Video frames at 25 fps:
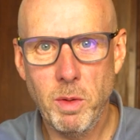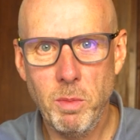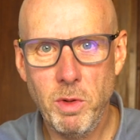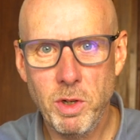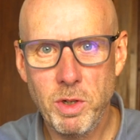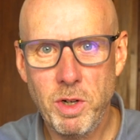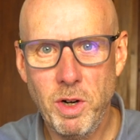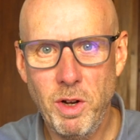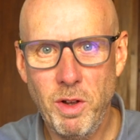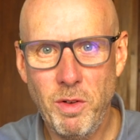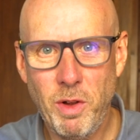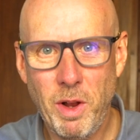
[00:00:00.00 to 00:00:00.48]
I'm not
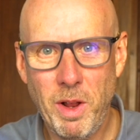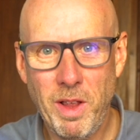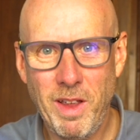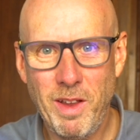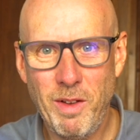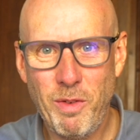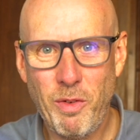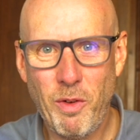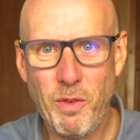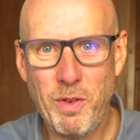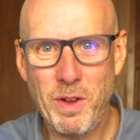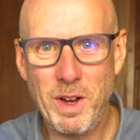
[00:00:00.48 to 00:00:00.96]
sure
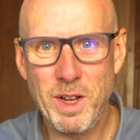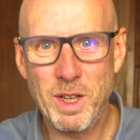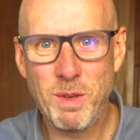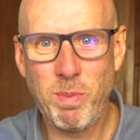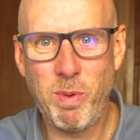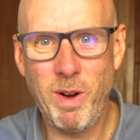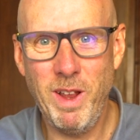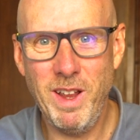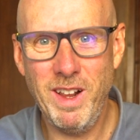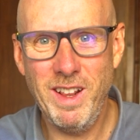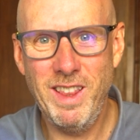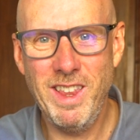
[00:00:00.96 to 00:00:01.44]
if I've
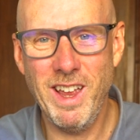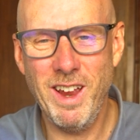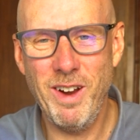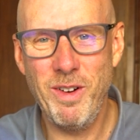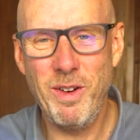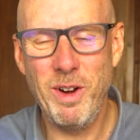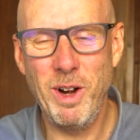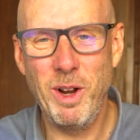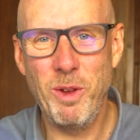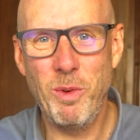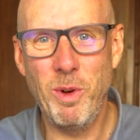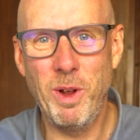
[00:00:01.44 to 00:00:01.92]
explained that
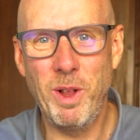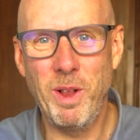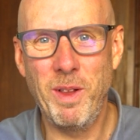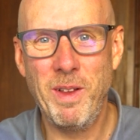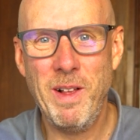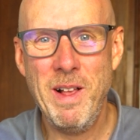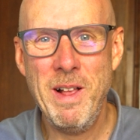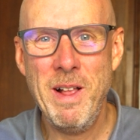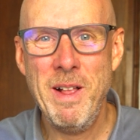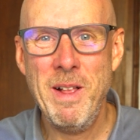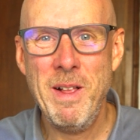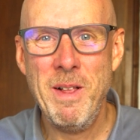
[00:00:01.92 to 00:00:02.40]
really well.
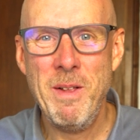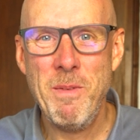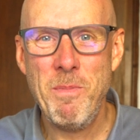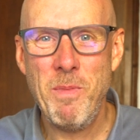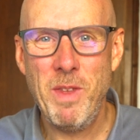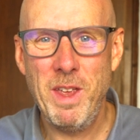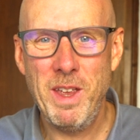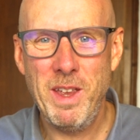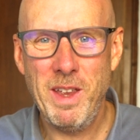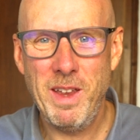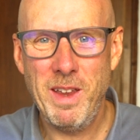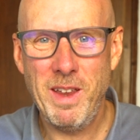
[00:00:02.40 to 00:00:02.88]

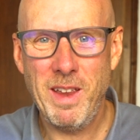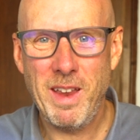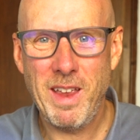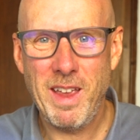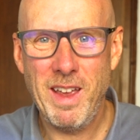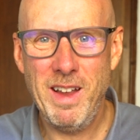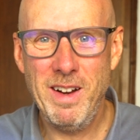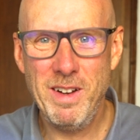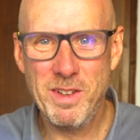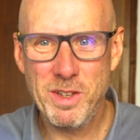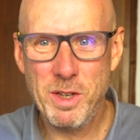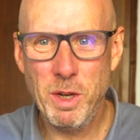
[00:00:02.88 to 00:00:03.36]

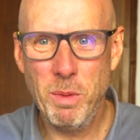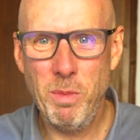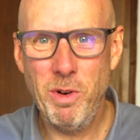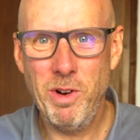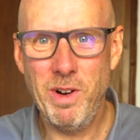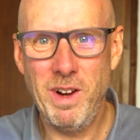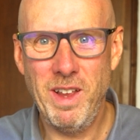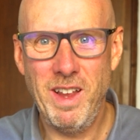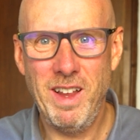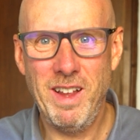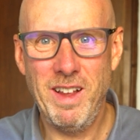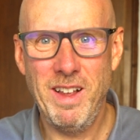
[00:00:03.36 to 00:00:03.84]
In
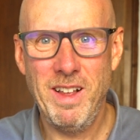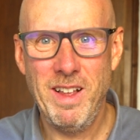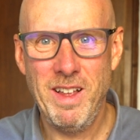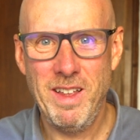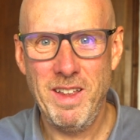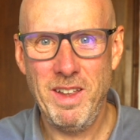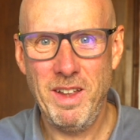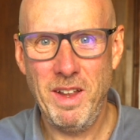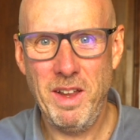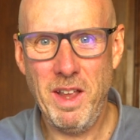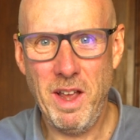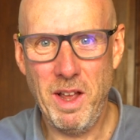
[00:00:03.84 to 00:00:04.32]
summary,
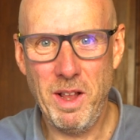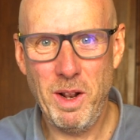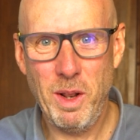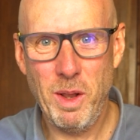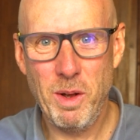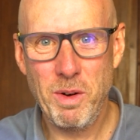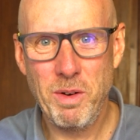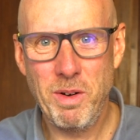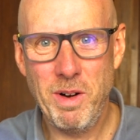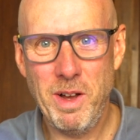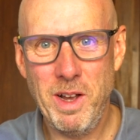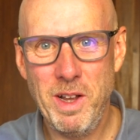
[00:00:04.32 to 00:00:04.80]
yeah,
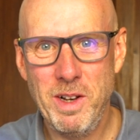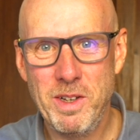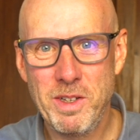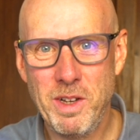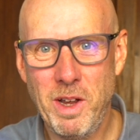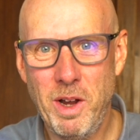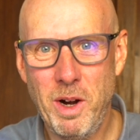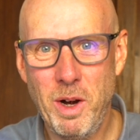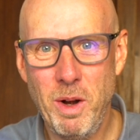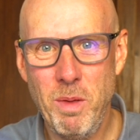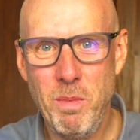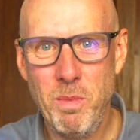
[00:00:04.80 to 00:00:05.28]
long rides
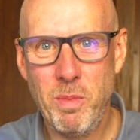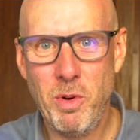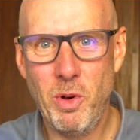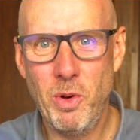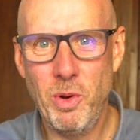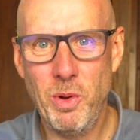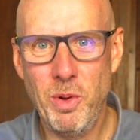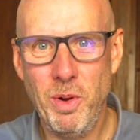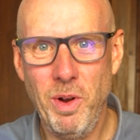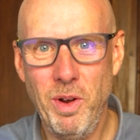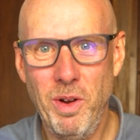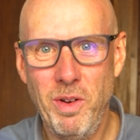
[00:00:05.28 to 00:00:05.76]
are
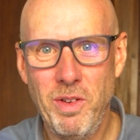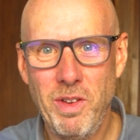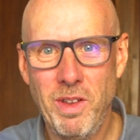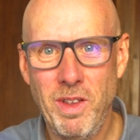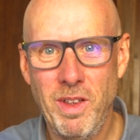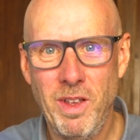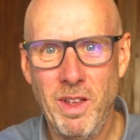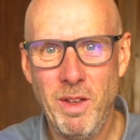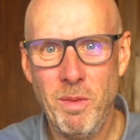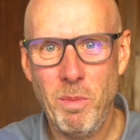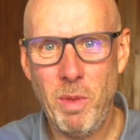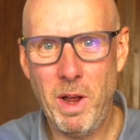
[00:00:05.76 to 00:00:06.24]
important,
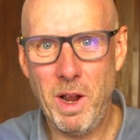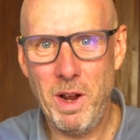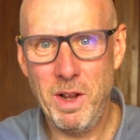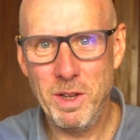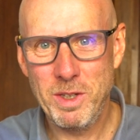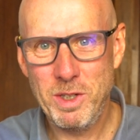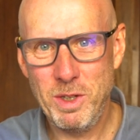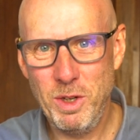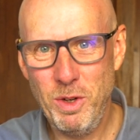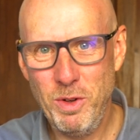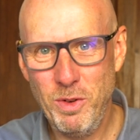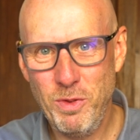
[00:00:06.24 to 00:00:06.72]
but
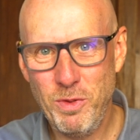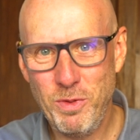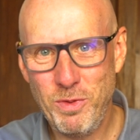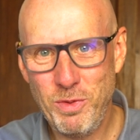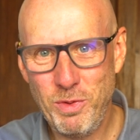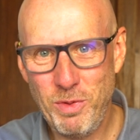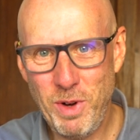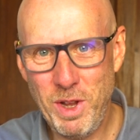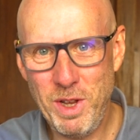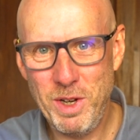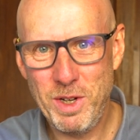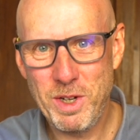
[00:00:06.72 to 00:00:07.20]
as
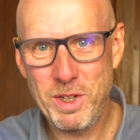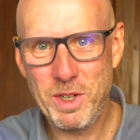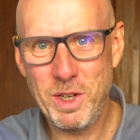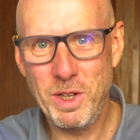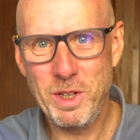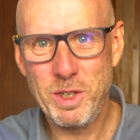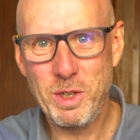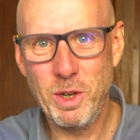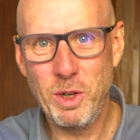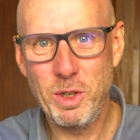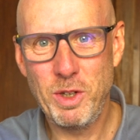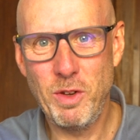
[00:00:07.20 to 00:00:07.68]
you've reached the
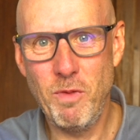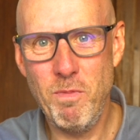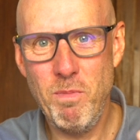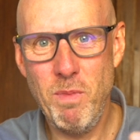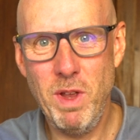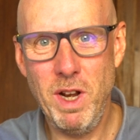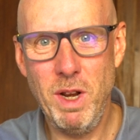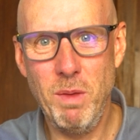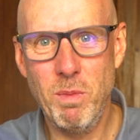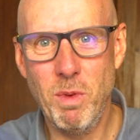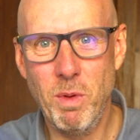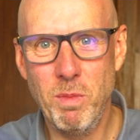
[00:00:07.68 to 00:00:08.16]
sort of
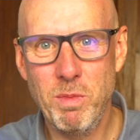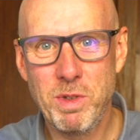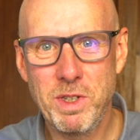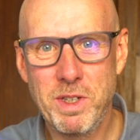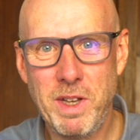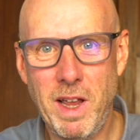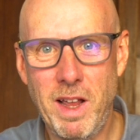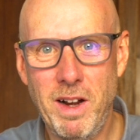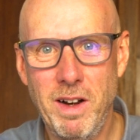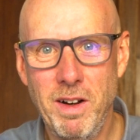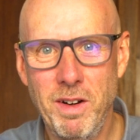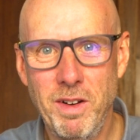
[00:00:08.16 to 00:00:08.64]
minimum
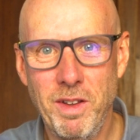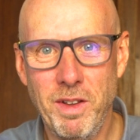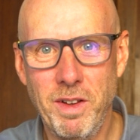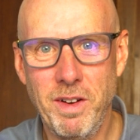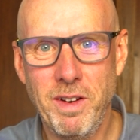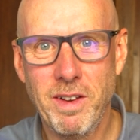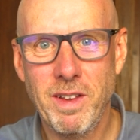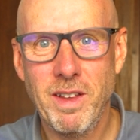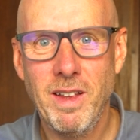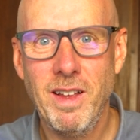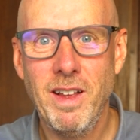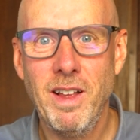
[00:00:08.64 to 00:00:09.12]

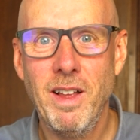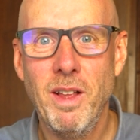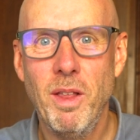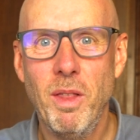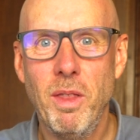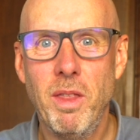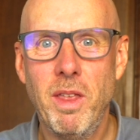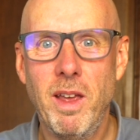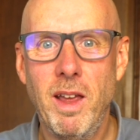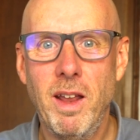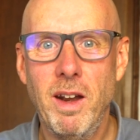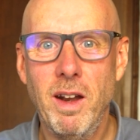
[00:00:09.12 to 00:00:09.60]
standard,
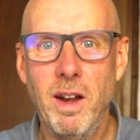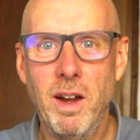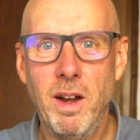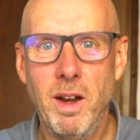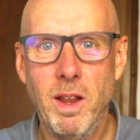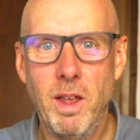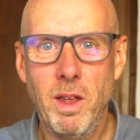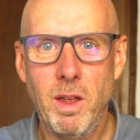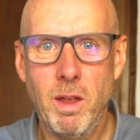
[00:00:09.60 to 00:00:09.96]
then